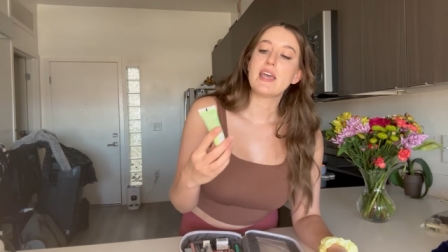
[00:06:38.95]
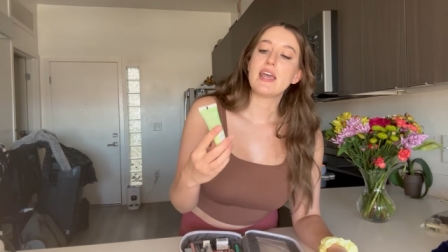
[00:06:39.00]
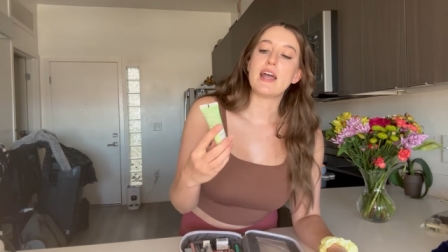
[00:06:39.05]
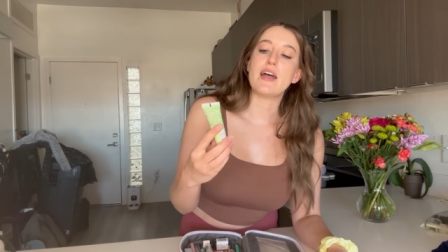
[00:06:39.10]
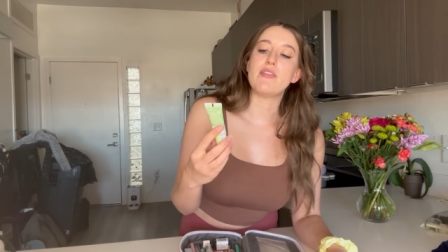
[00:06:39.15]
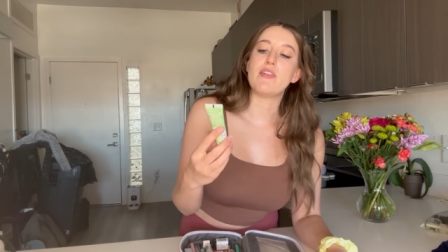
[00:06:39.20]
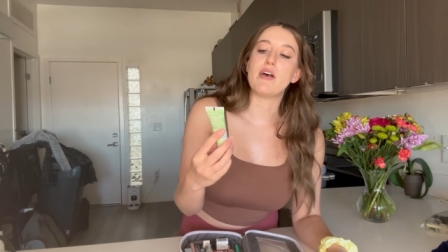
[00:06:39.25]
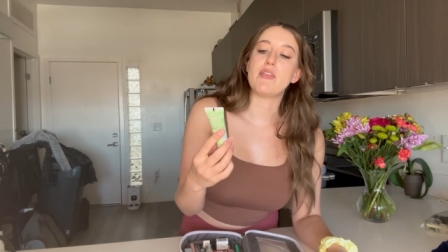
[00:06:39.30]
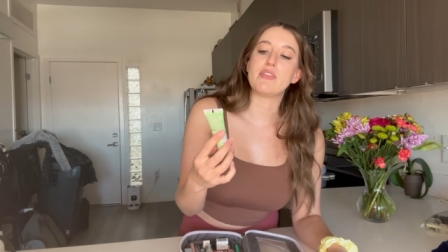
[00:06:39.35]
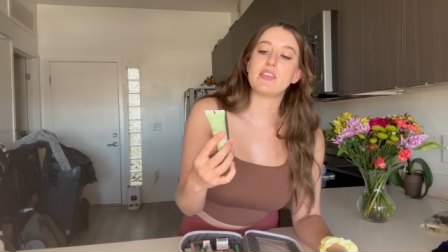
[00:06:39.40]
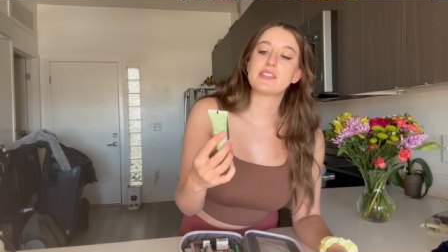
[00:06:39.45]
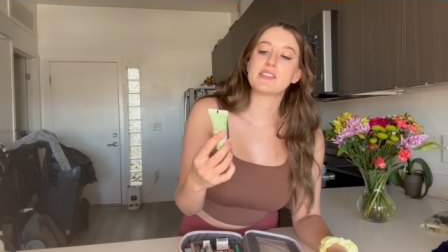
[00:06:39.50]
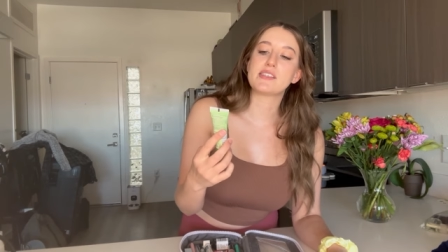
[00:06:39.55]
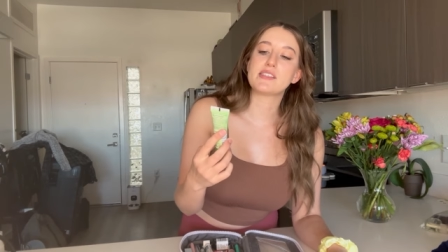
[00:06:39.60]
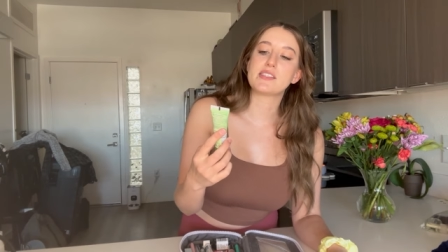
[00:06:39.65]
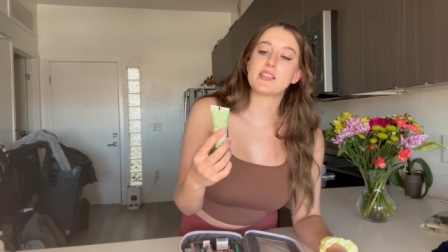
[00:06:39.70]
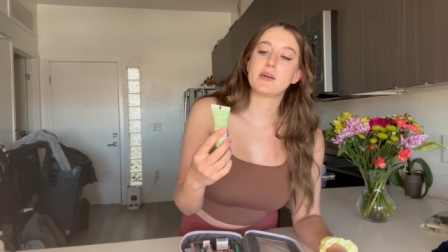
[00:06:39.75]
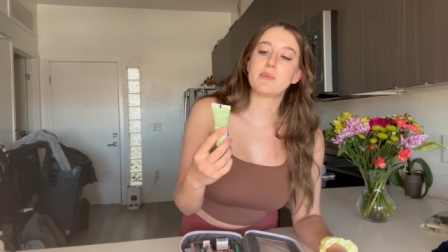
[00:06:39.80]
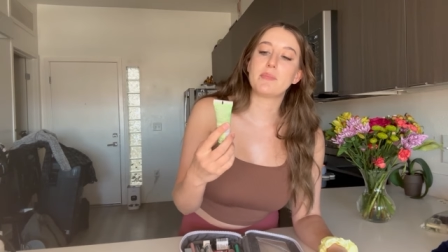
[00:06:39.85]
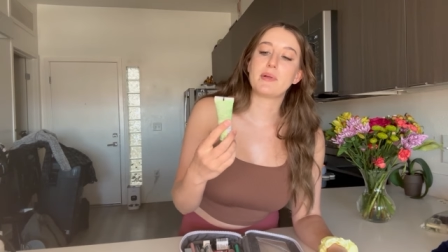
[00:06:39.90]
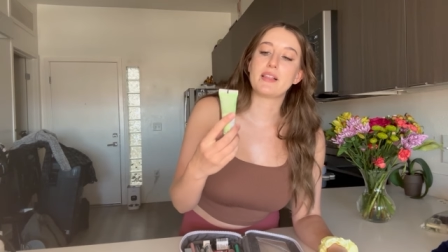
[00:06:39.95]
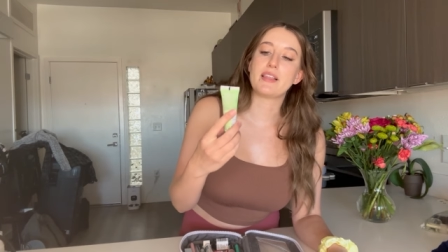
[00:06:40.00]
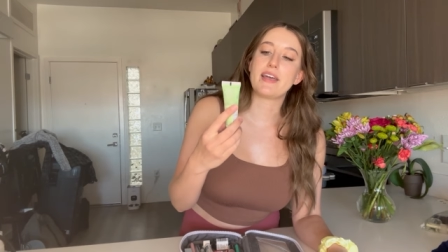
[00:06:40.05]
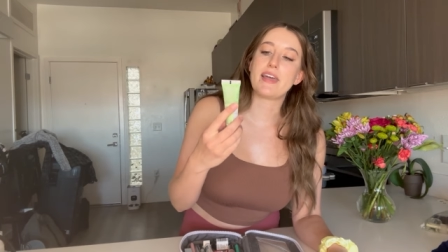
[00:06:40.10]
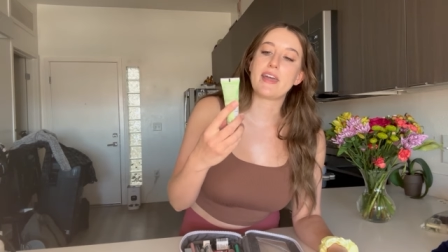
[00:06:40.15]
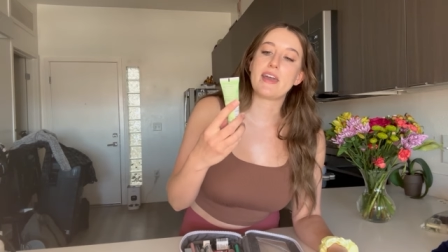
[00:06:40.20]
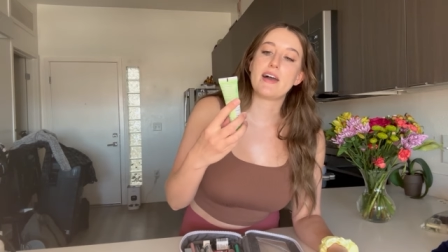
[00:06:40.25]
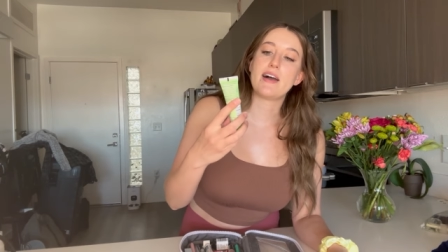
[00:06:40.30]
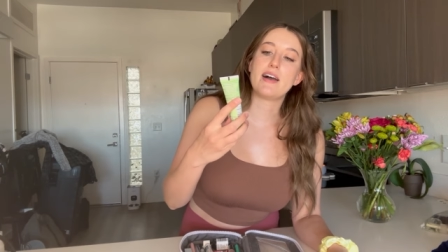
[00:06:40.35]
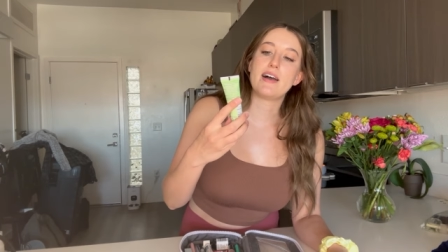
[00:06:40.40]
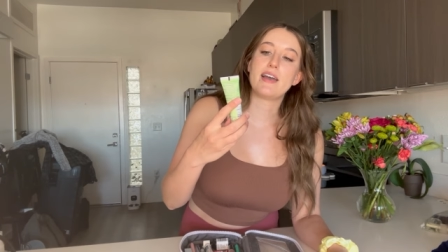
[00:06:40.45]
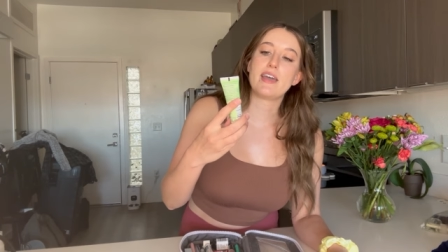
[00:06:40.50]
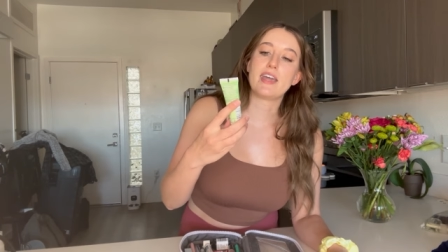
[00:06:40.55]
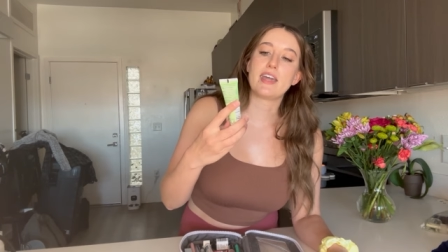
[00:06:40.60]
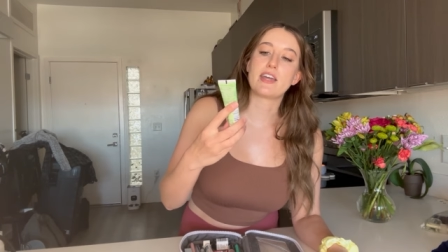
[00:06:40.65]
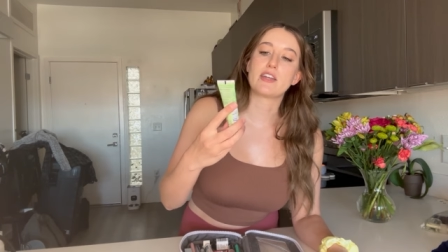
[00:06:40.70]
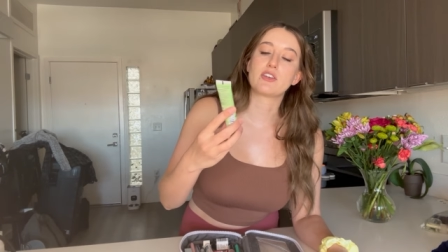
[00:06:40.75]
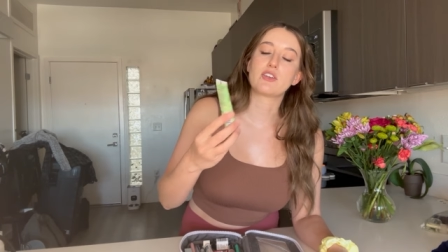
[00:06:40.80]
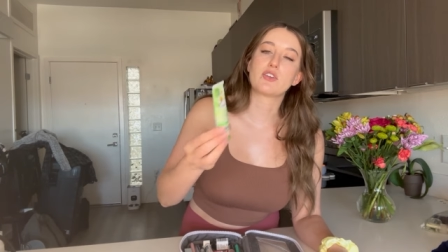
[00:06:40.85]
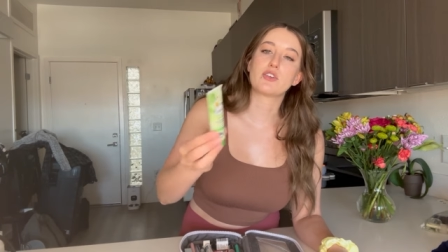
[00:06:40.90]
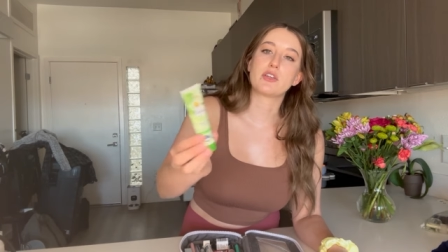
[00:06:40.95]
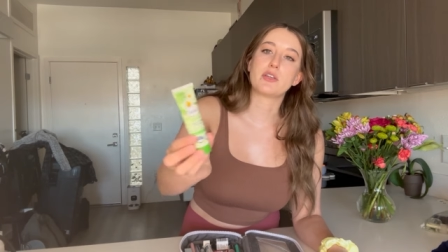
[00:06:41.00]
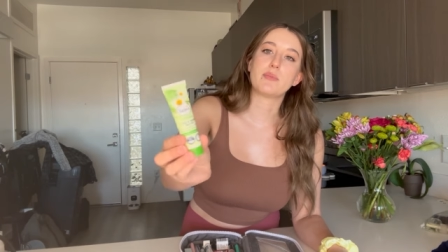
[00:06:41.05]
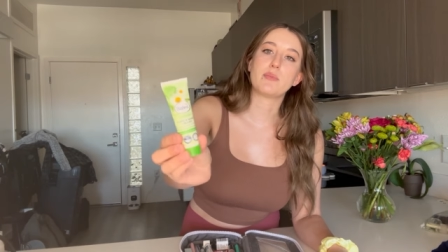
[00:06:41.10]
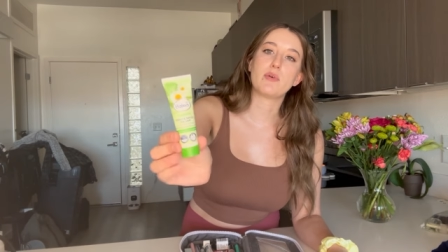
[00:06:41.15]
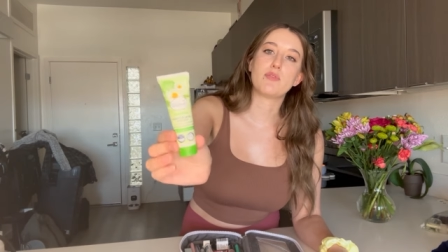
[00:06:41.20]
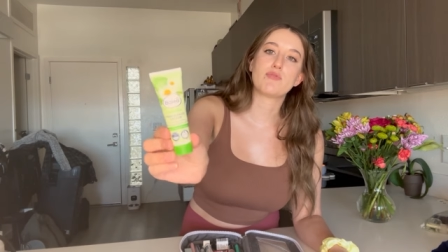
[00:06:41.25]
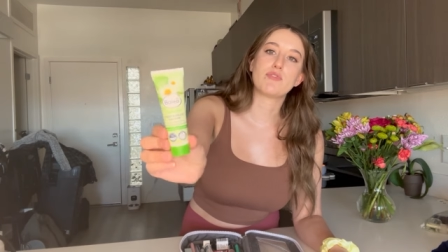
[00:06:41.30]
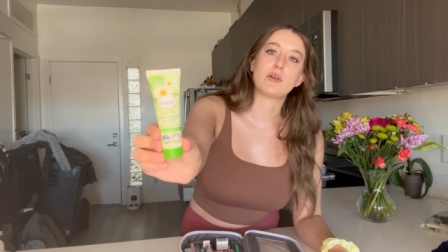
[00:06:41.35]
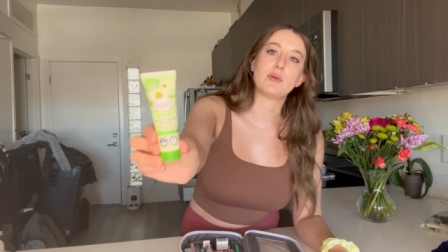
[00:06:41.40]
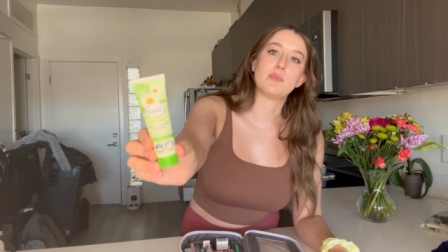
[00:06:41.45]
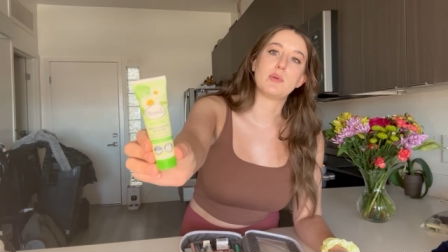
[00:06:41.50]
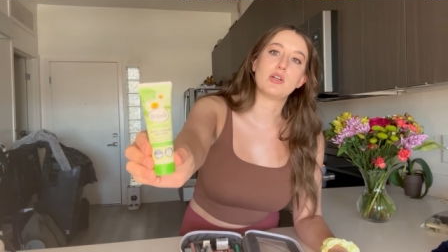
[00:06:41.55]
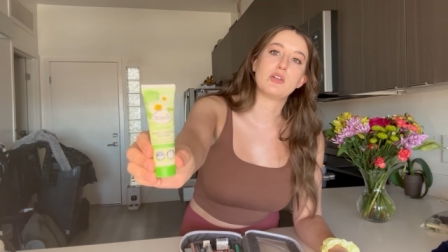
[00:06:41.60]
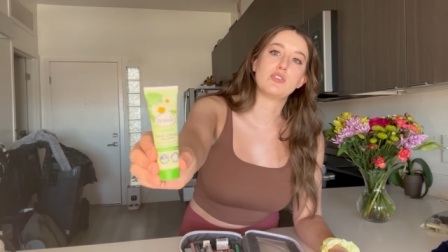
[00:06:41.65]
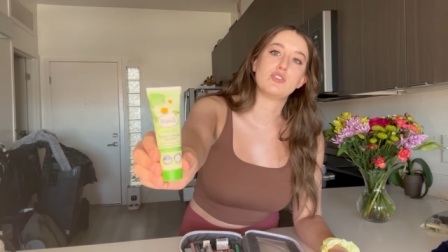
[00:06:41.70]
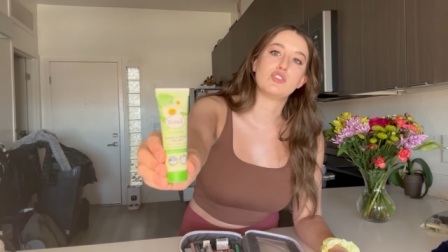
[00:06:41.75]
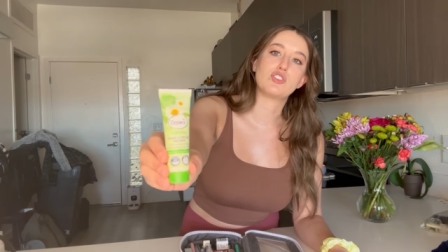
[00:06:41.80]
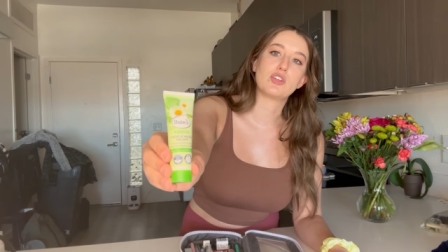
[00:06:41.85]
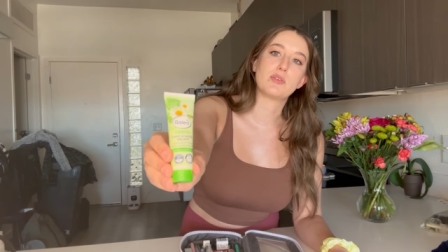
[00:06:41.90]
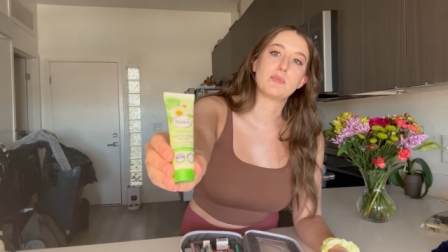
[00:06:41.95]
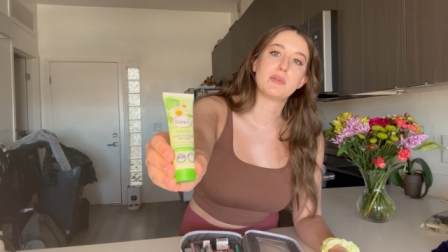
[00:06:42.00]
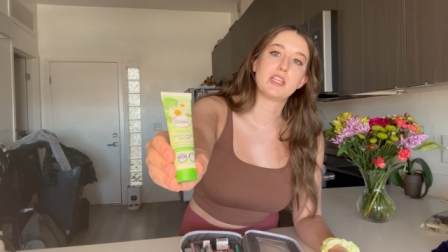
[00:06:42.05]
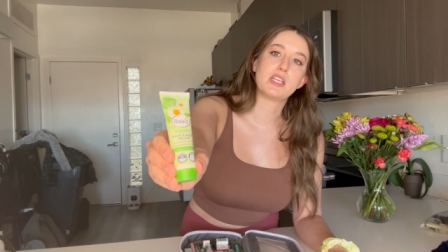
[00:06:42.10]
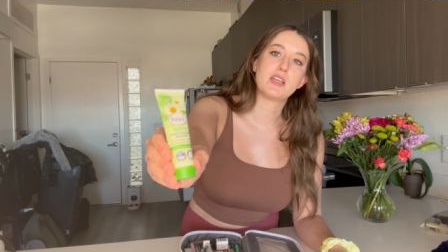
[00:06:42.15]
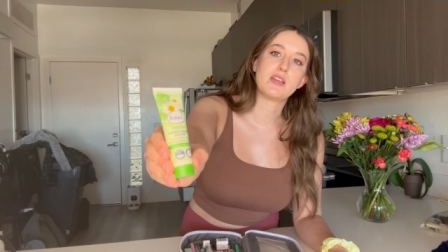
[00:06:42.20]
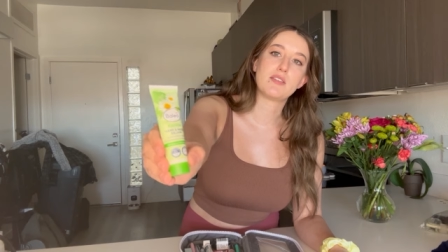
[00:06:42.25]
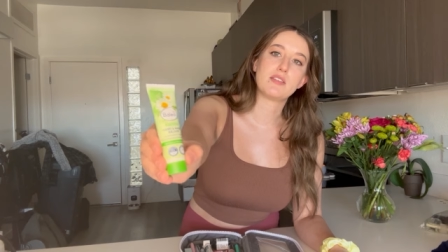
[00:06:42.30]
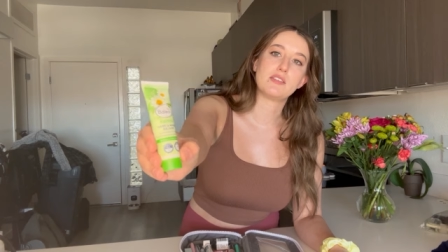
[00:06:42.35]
And then this is the Balea hand cream from Germany,